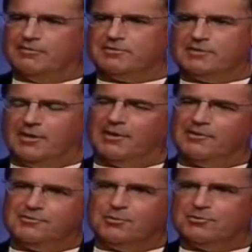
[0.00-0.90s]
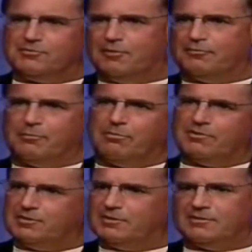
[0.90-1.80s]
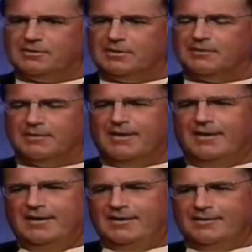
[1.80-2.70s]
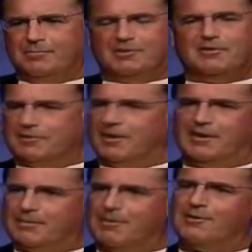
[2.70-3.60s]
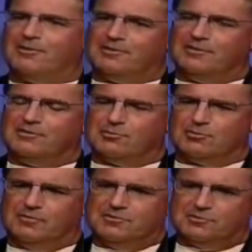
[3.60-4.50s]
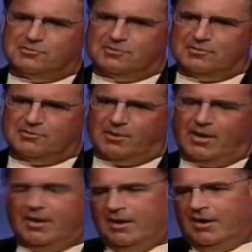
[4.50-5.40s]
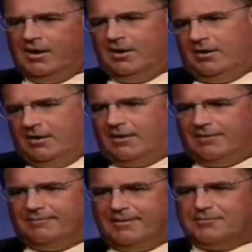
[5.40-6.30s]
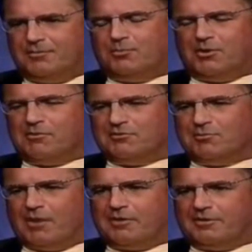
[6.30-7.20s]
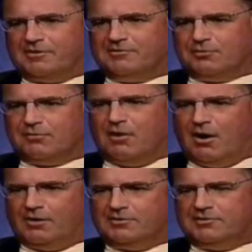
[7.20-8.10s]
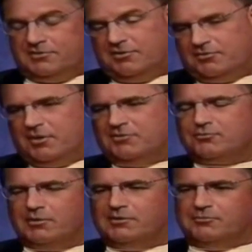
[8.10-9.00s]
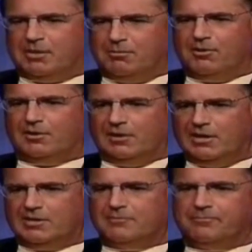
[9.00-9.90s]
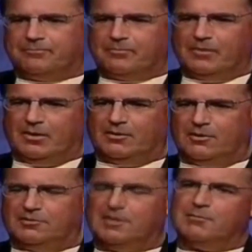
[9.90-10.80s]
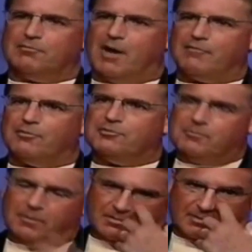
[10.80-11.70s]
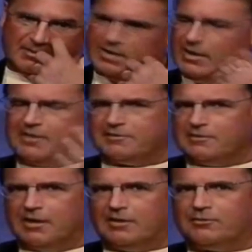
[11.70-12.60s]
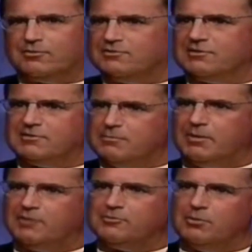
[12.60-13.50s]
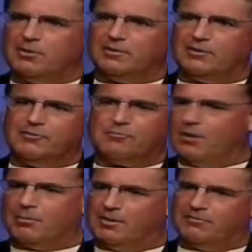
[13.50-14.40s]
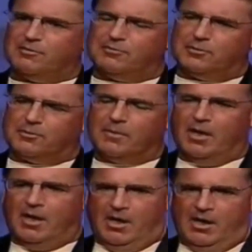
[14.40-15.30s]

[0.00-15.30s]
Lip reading: television telling us who we should vote for president and pontificating about all these sorts of issues. And so that's one of the reasons why I thought this is sort of odd. And she just written this big book on Lincoln called Team of Rivals. I think it's a 960-page book. You probably have interviewed her.